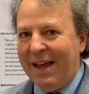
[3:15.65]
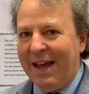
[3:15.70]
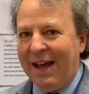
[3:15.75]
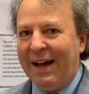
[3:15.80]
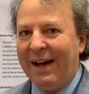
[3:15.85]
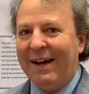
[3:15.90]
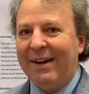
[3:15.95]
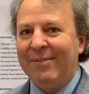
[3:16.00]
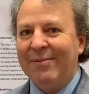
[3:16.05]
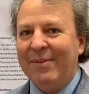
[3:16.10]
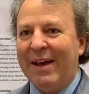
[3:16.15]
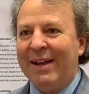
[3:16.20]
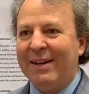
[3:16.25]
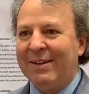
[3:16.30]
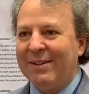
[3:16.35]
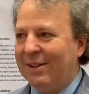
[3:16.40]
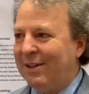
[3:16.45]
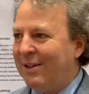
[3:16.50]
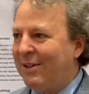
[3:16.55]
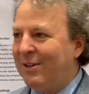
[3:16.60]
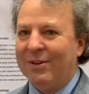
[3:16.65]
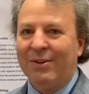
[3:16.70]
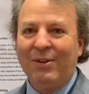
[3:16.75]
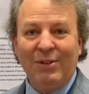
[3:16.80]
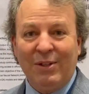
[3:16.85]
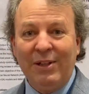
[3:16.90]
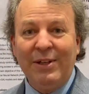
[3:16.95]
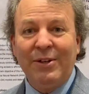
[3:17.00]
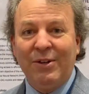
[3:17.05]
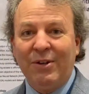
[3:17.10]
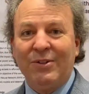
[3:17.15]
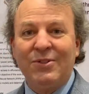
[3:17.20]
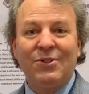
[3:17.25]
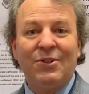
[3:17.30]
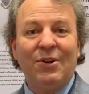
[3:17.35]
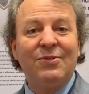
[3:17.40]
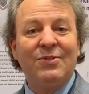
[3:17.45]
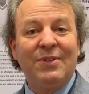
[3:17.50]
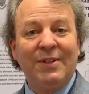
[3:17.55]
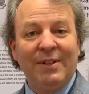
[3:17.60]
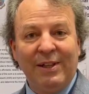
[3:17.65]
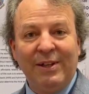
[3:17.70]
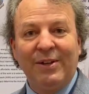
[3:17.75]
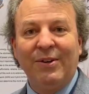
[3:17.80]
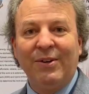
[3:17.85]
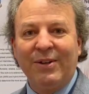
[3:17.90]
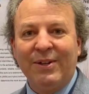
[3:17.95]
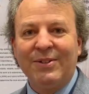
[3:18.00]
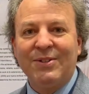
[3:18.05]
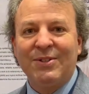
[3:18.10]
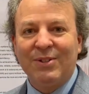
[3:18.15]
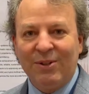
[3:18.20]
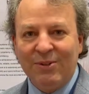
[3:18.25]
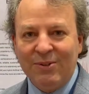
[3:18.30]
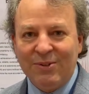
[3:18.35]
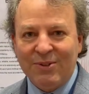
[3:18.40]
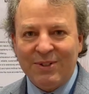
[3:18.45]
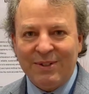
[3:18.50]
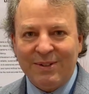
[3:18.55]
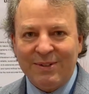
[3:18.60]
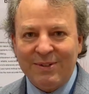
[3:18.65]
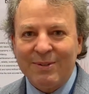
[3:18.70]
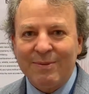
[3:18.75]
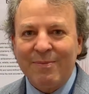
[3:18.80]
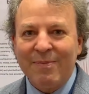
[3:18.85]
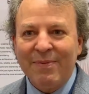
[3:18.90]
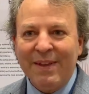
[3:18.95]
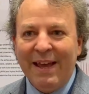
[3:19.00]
and clean cook stoves and clean cooking solutions.